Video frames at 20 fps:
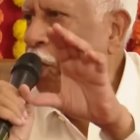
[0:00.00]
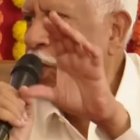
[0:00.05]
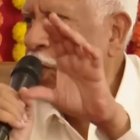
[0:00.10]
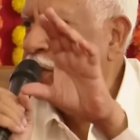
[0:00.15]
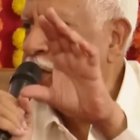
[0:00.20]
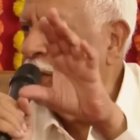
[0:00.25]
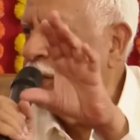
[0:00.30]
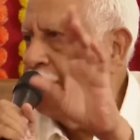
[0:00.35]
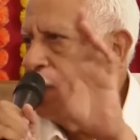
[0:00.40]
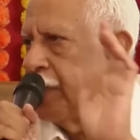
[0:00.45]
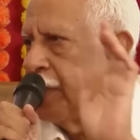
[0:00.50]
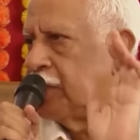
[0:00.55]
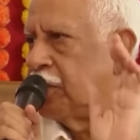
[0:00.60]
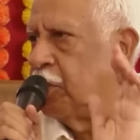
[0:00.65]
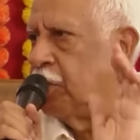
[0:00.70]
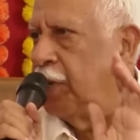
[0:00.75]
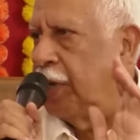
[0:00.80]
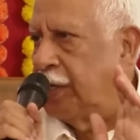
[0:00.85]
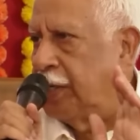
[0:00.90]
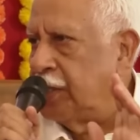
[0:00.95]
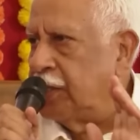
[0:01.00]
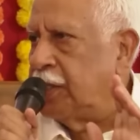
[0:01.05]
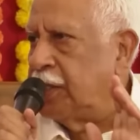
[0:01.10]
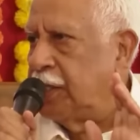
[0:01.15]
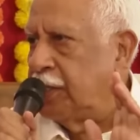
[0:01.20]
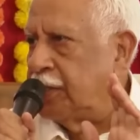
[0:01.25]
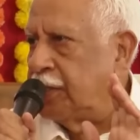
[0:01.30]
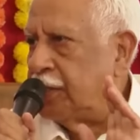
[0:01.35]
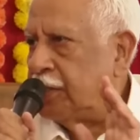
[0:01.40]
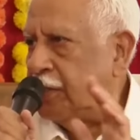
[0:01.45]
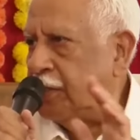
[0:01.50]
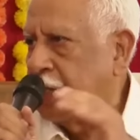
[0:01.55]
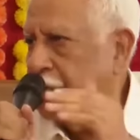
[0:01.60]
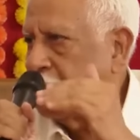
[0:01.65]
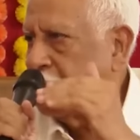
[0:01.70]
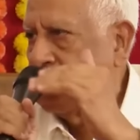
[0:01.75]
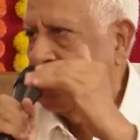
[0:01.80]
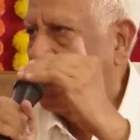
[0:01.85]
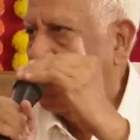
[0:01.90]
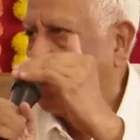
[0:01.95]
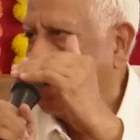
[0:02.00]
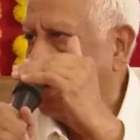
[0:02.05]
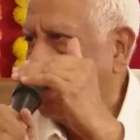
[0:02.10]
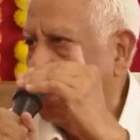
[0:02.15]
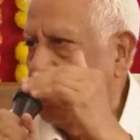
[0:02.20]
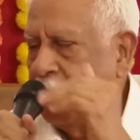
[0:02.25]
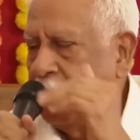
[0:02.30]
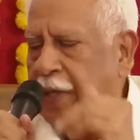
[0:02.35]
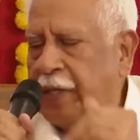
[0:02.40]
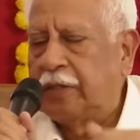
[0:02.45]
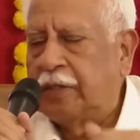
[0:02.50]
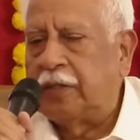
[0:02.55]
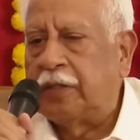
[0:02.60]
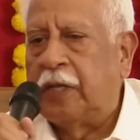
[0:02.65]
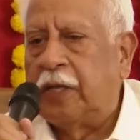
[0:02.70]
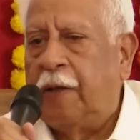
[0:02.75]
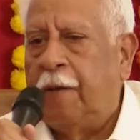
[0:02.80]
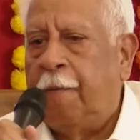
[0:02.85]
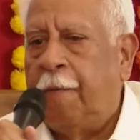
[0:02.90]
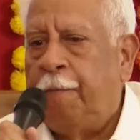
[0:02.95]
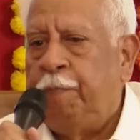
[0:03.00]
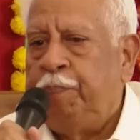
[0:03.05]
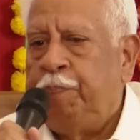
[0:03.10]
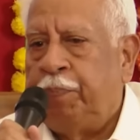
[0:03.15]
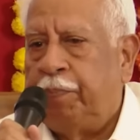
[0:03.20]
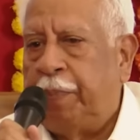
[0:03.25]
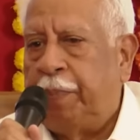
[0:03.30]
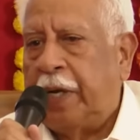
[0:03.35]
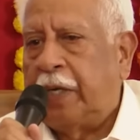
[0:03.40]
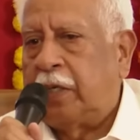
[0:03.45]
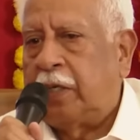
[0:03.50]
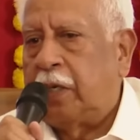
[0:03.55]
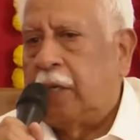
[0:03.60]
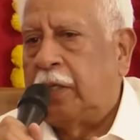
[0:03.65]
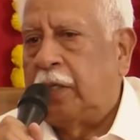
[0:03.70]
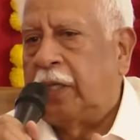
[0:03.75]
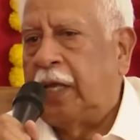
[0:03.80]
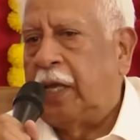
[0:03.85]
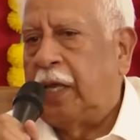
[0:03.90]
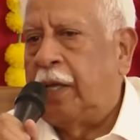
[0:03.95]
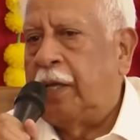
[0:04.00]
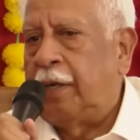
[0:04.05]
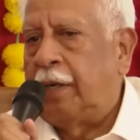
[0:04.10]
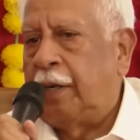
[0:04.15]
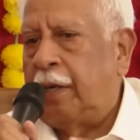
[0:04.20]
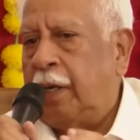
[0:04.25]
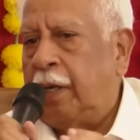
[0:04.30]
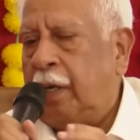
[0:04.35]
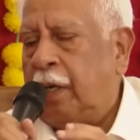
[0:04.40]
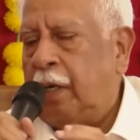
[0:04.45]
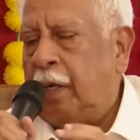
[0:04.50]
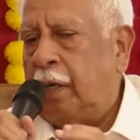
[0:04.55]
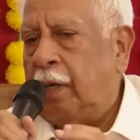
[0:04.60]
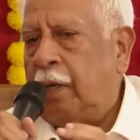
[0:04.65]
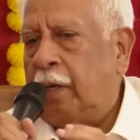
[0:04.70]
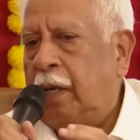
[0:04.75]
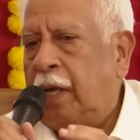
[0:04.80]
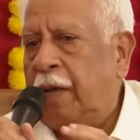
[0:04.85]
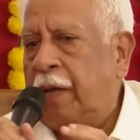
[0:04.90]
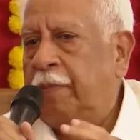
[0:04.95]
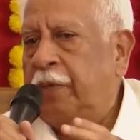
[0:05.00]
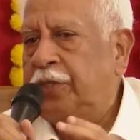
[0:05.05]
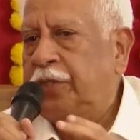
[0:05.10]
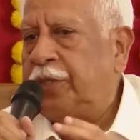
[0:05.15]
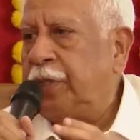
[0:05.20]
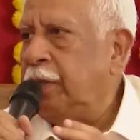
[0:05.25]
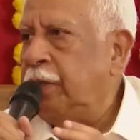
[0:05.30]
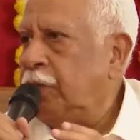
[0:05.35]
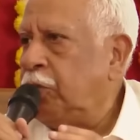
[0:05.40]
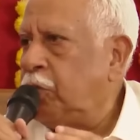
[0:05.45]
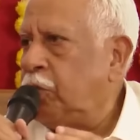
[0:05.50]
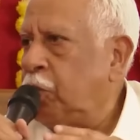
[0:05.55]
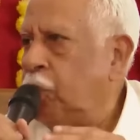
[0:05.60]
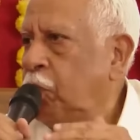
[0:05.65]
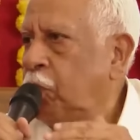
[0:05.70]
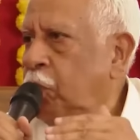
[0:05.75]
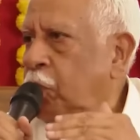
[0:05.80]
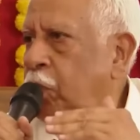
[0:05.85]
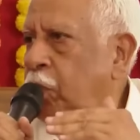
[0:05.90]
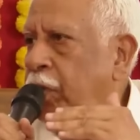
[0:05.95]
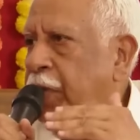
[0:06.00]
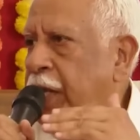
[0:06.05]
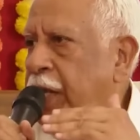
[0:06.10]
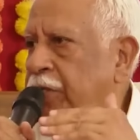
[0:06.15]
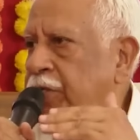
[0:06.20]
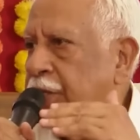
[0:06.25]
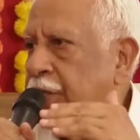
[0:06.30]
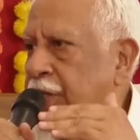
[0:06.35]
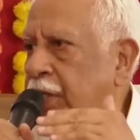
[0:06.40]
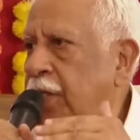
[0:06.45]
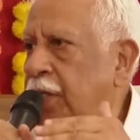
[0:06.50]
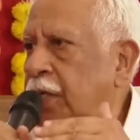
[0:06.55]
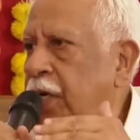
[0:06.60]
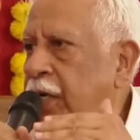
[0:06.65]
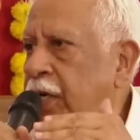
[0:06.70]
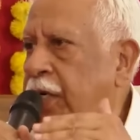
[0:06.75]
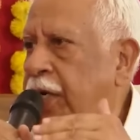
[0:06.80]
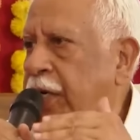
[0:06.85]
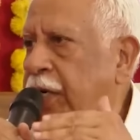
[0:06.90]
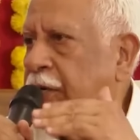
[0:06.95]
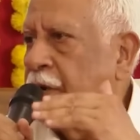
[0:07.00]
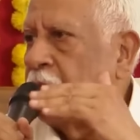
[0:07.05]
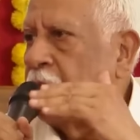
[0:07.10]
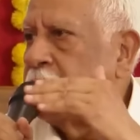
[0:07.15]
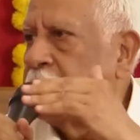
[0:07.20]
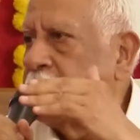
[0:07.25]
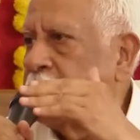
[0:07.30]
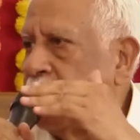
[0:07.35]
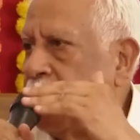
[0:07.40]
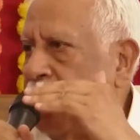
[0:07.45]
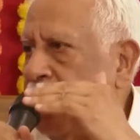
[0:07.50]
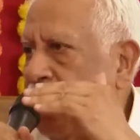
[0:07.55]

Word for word: or surpass the United States. That remains. But their ambition to reach a certain technological